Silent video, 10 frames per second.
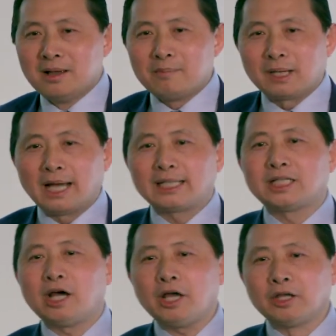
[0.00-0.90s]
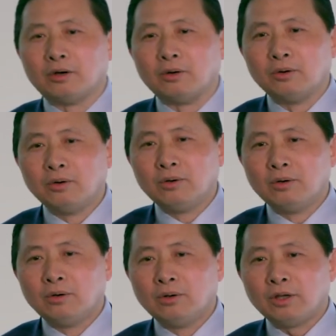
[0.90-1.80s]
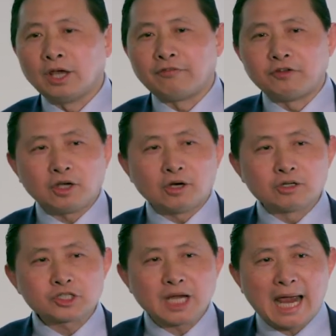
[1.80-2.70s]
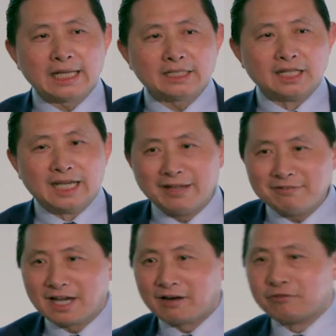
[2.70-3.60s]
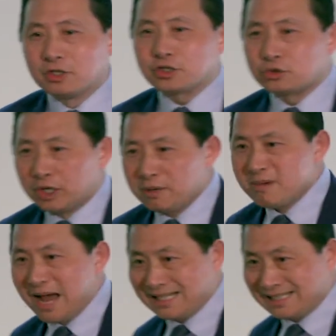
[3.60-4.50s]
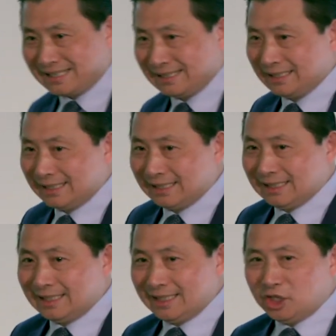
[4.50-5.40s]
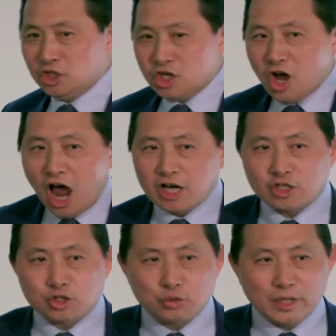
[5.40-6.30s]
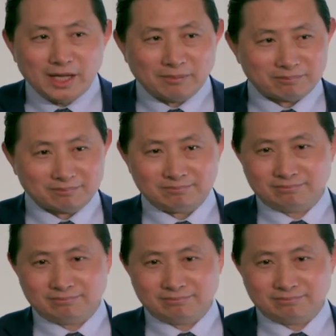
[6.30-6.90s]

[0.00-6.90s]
But I tell you, if you go to China to live there for 3 months, you know how to swim.